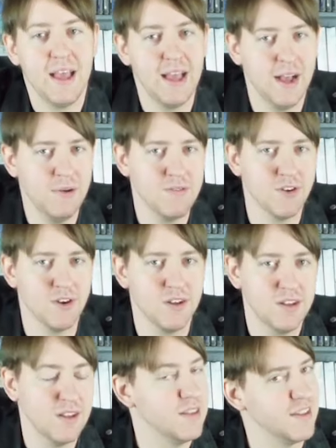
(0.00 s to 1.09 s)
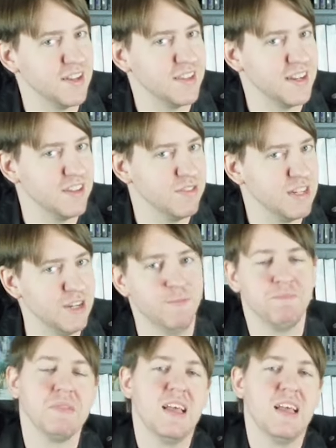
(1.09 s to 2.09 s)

However, that's not the end of the video.